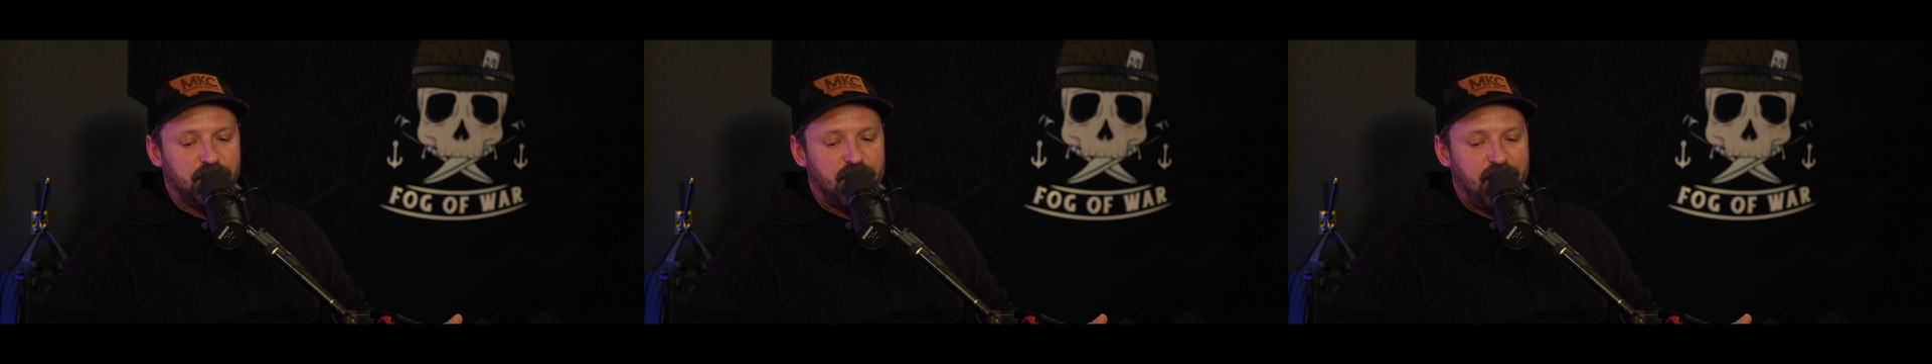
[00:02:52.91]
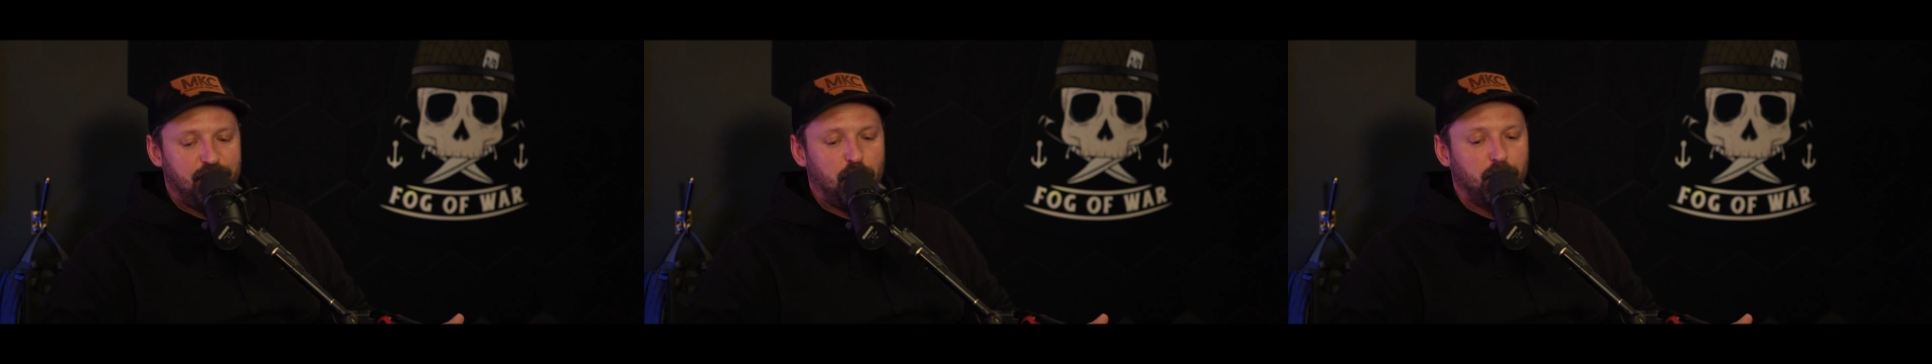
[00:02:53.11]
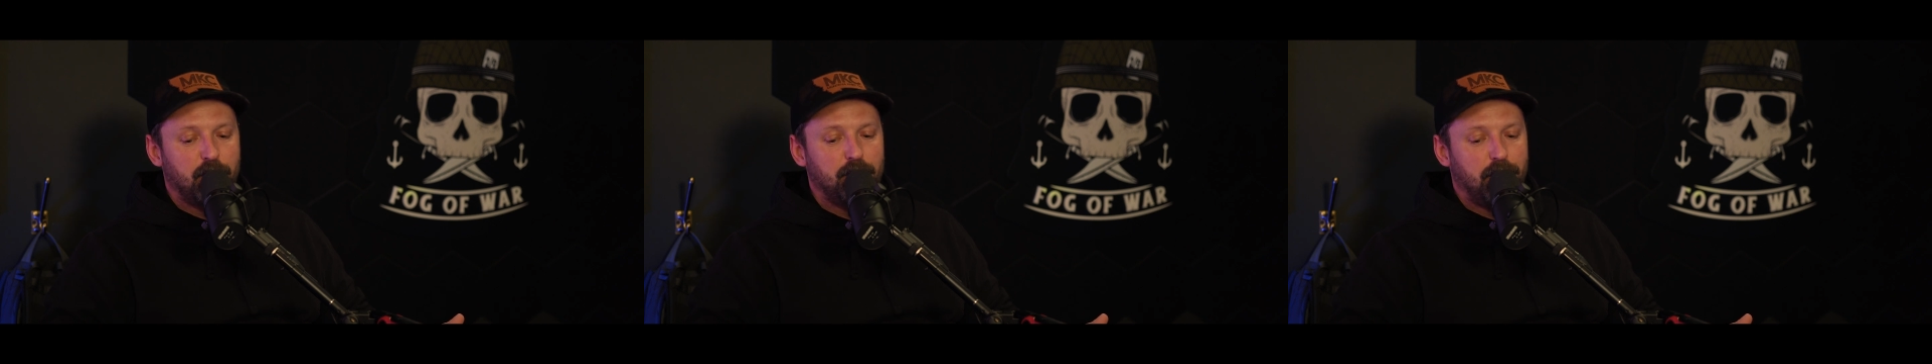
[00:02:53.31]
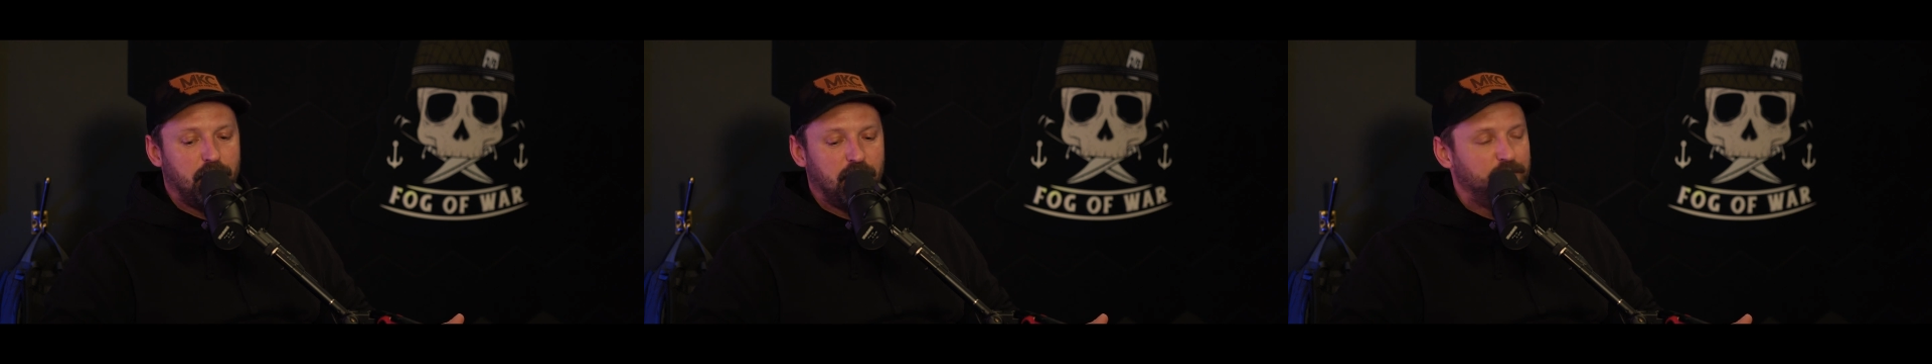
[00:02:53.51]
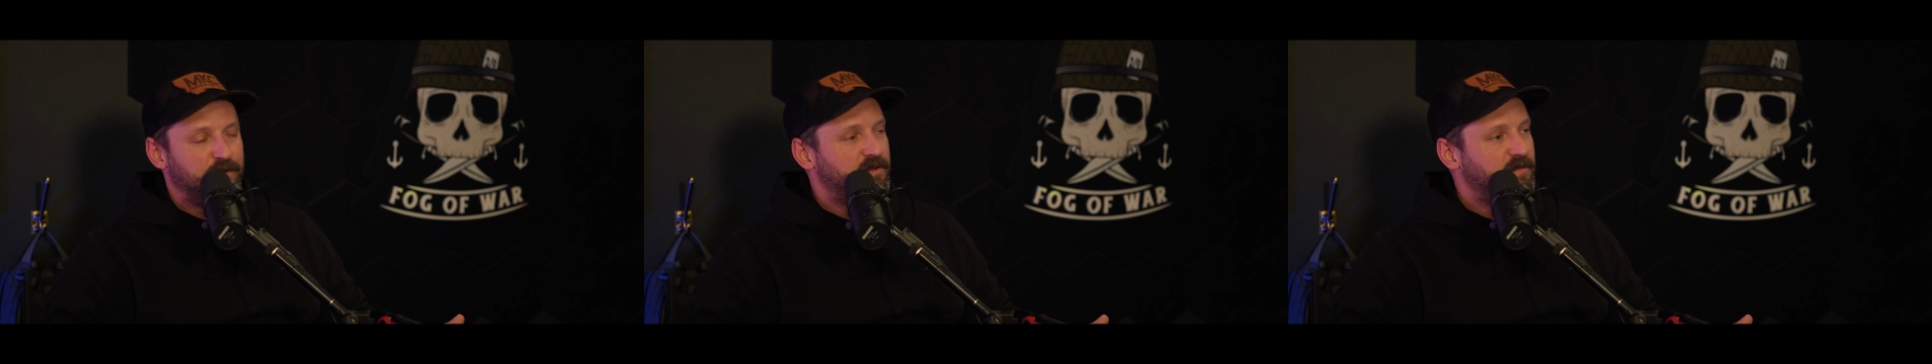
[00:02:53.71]
naval
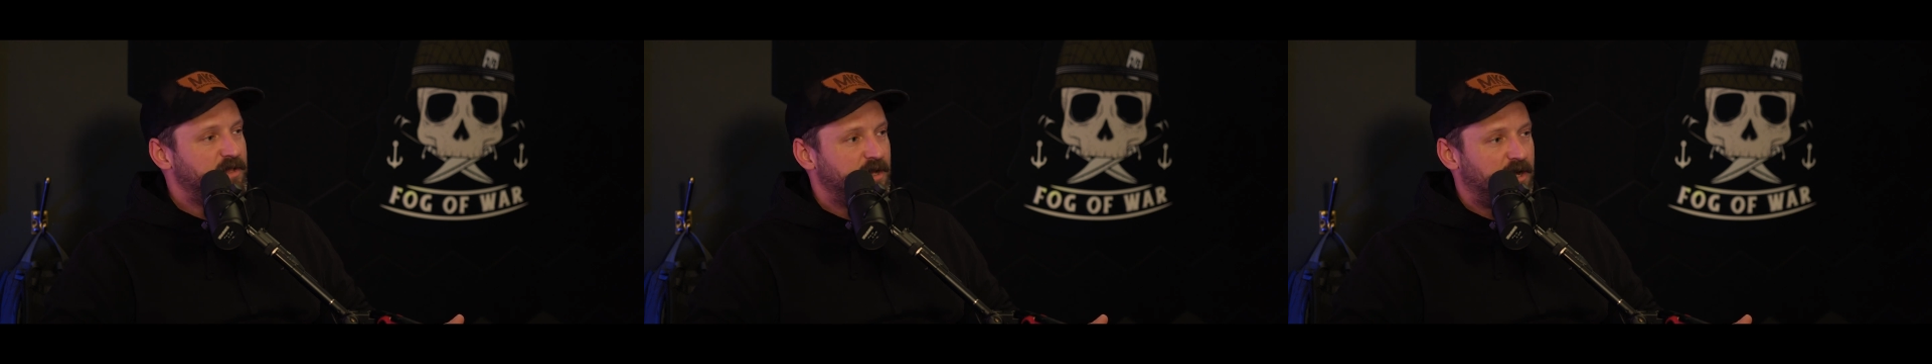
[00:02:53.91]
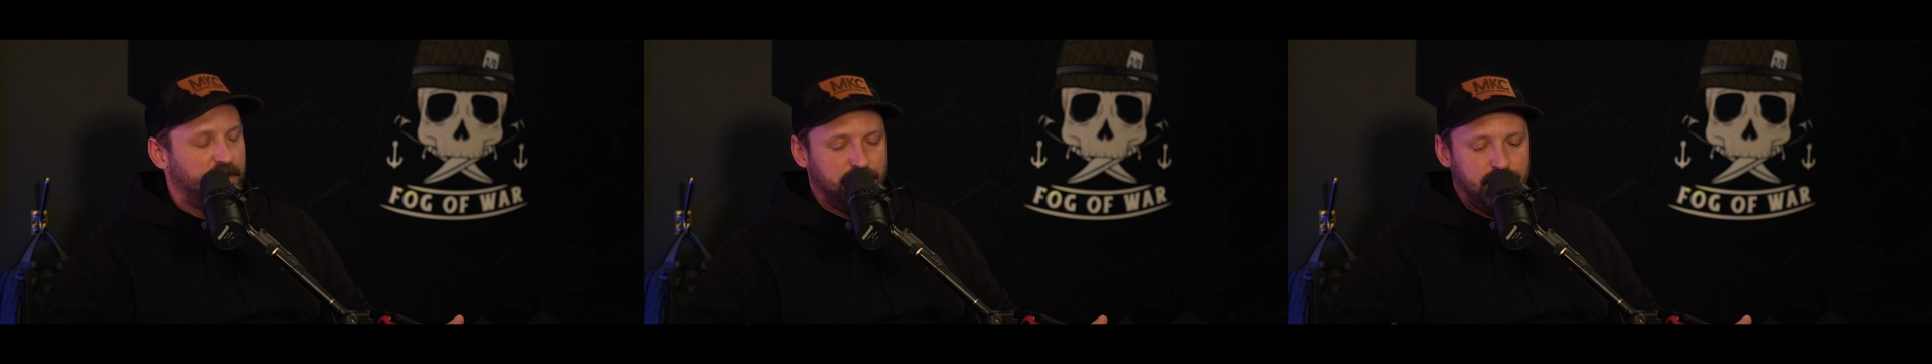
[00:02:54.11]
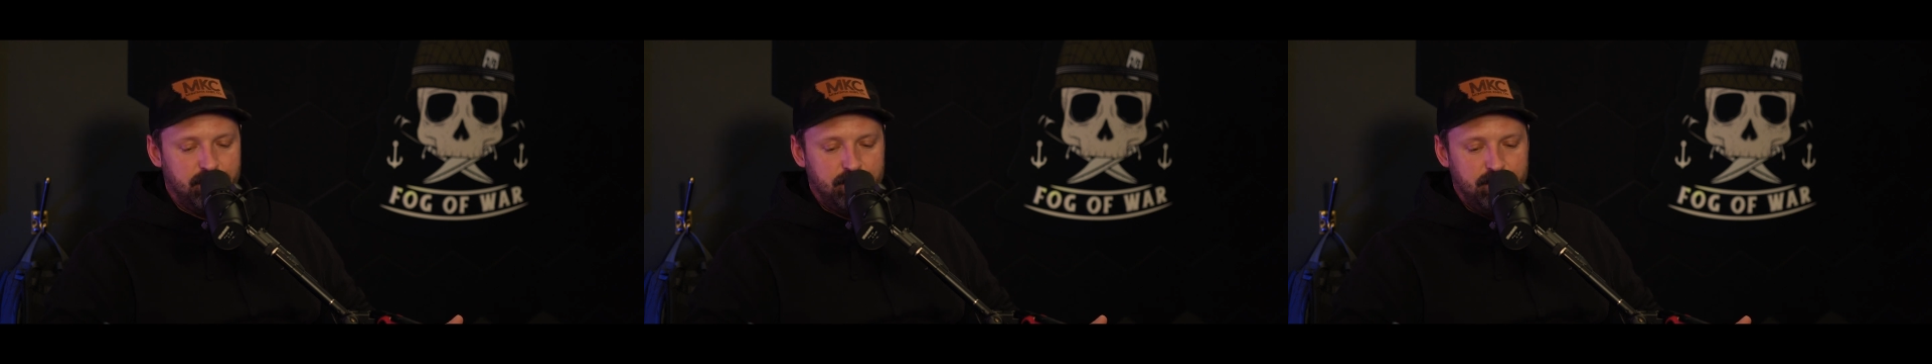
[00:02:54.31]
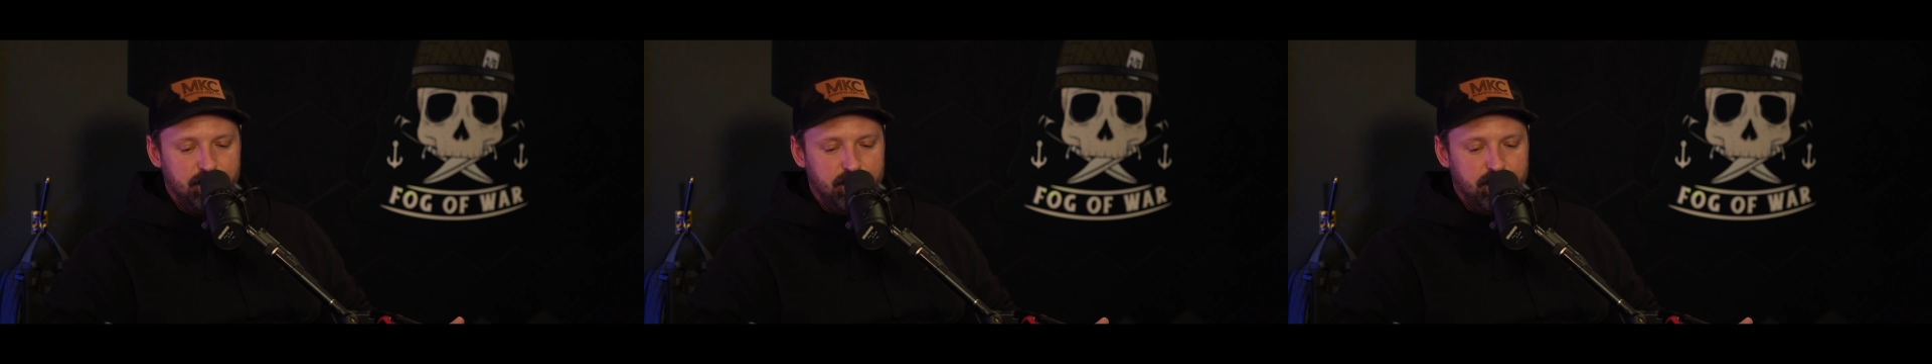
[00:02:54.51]
bombardment of the island.